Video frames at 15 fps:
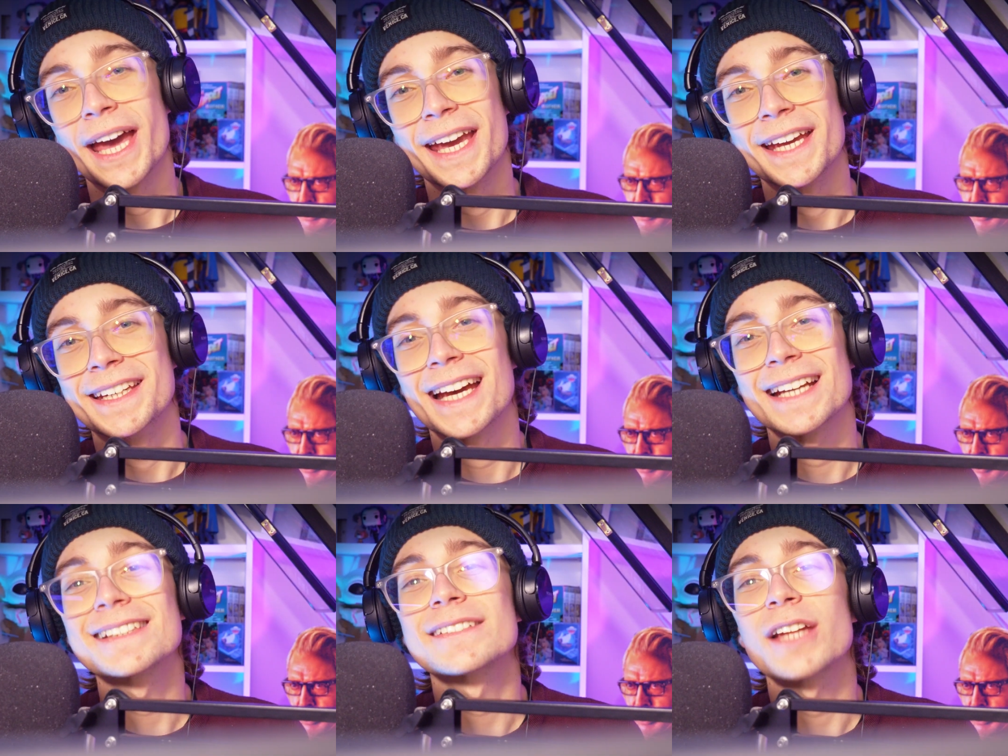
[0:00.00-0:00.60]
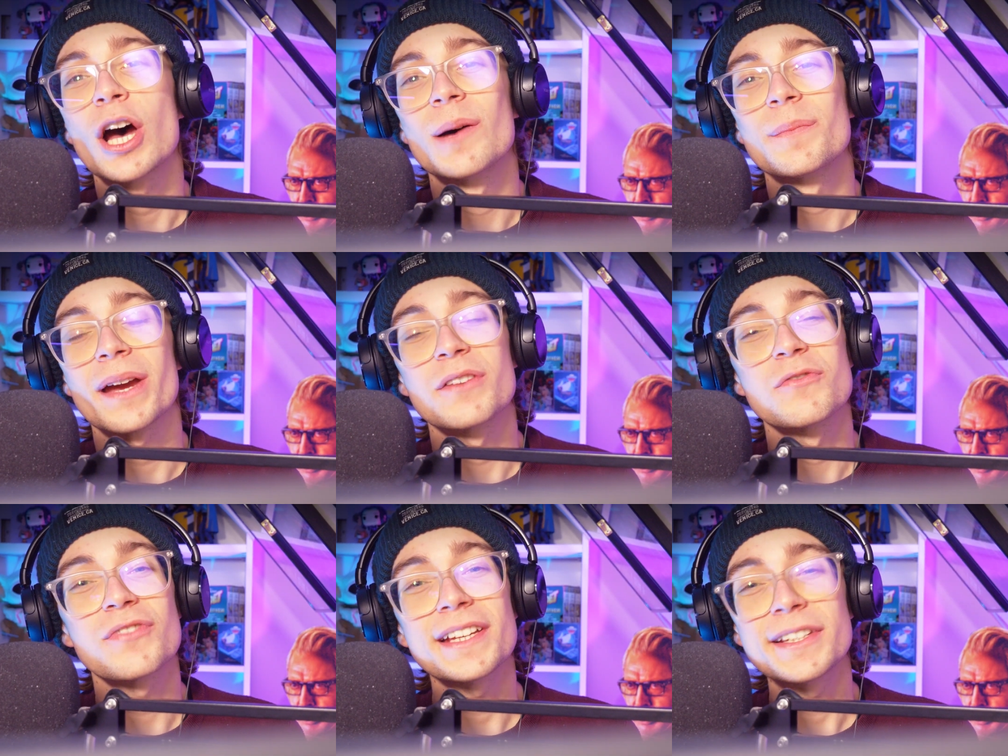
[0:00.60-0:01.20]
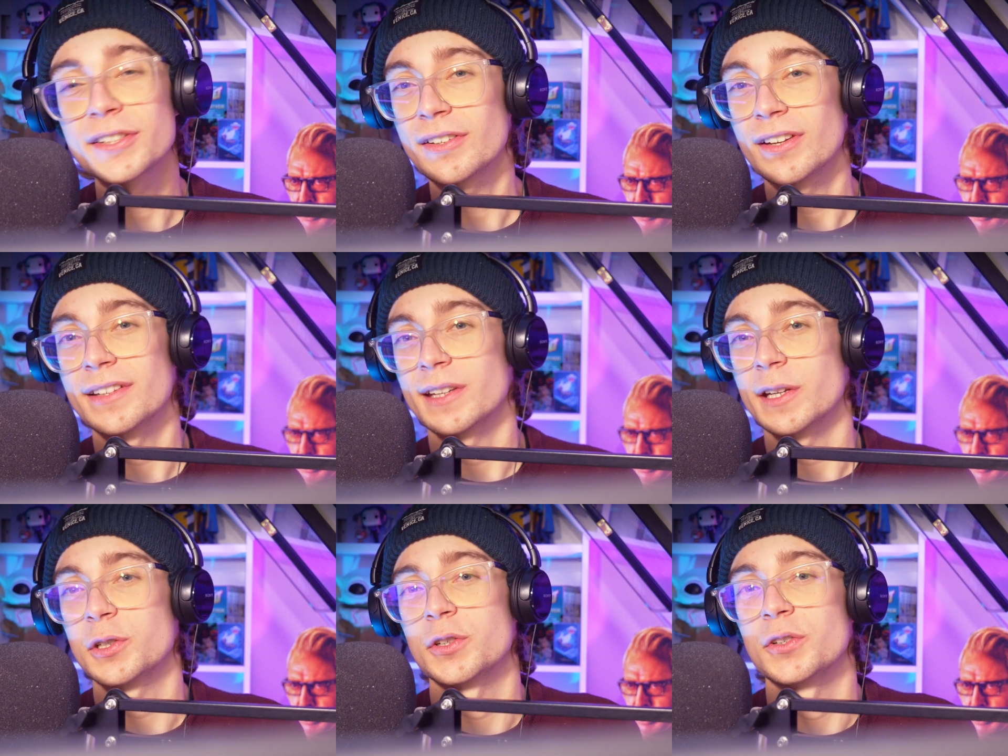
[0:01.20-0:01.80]
Okay, next up, a recent
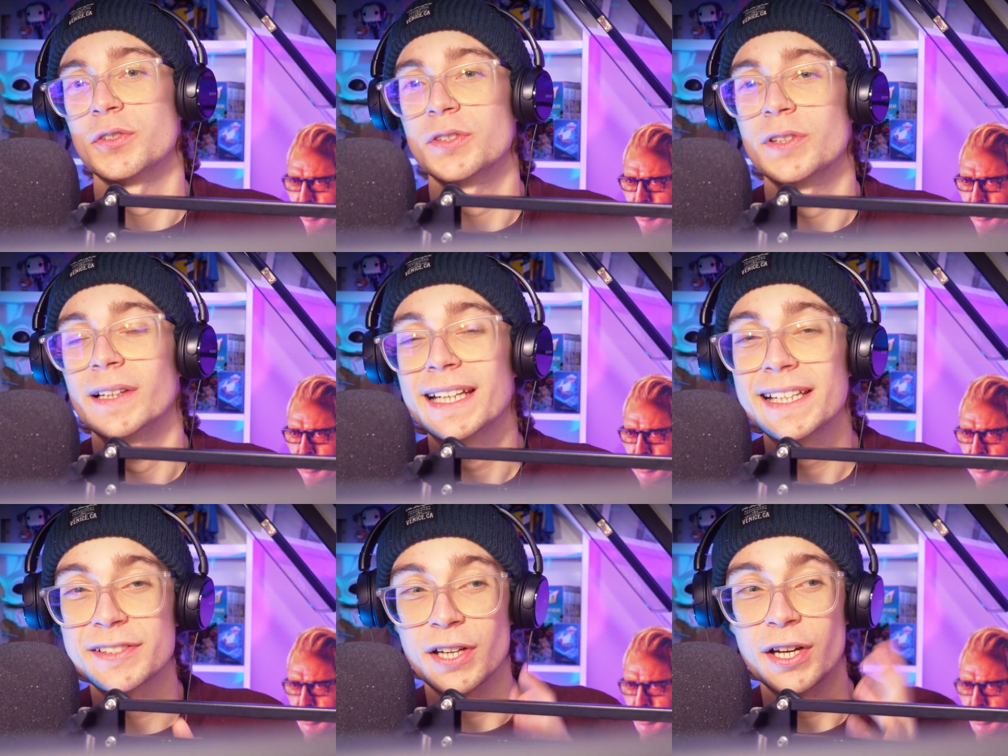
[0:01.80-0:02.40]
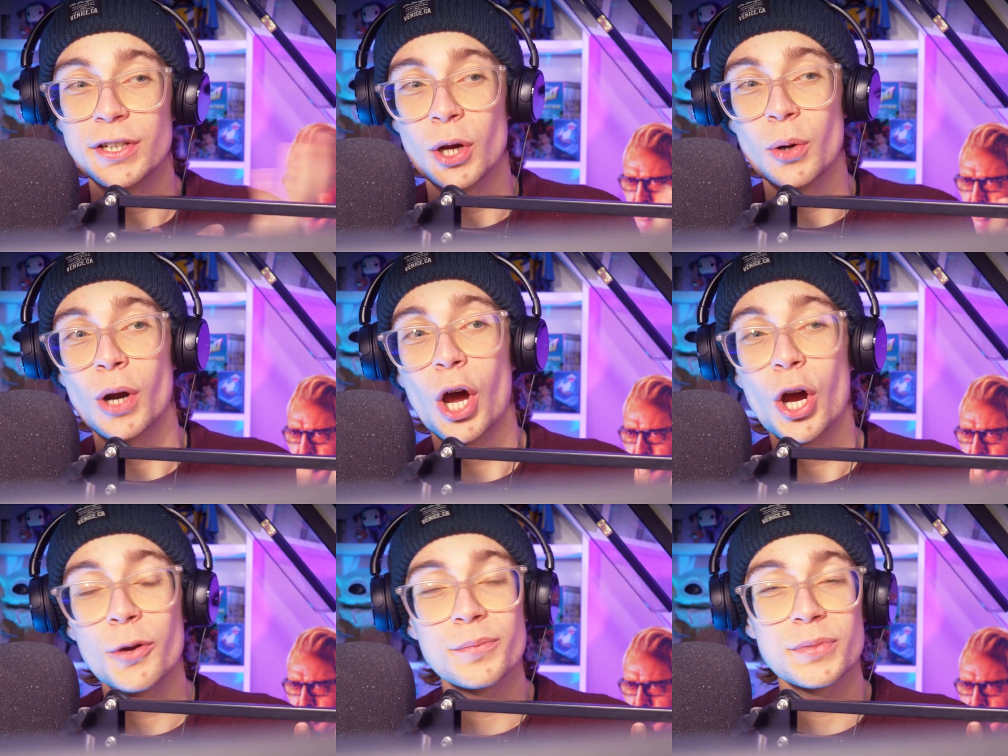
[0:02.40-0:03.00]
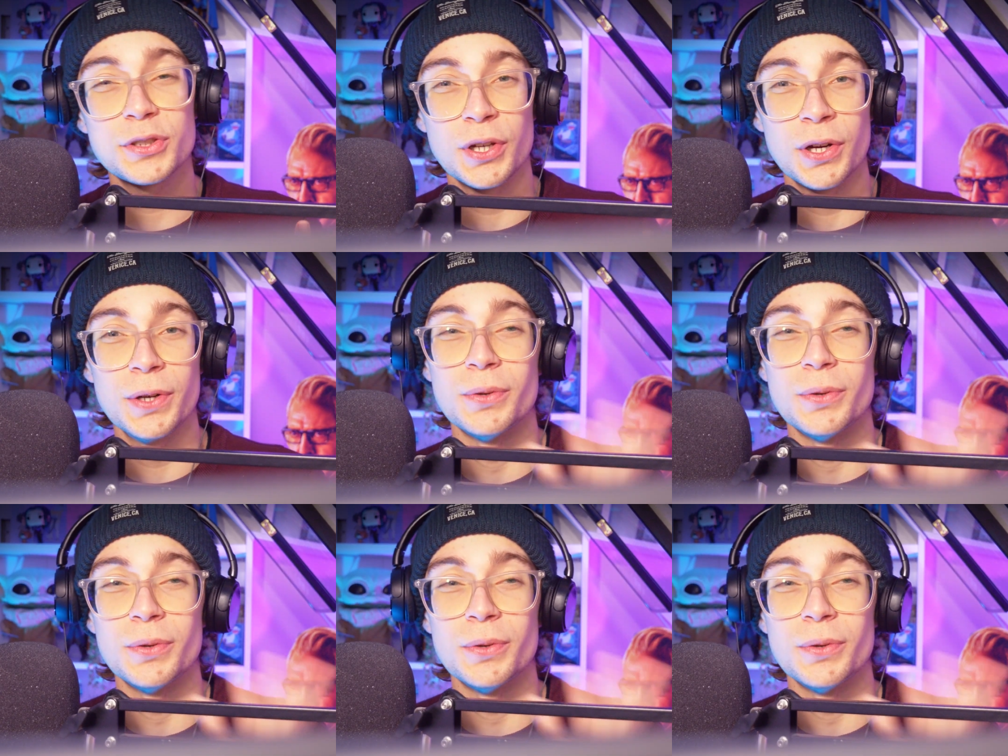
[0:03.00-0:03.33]
addition to the list, Enola Holmes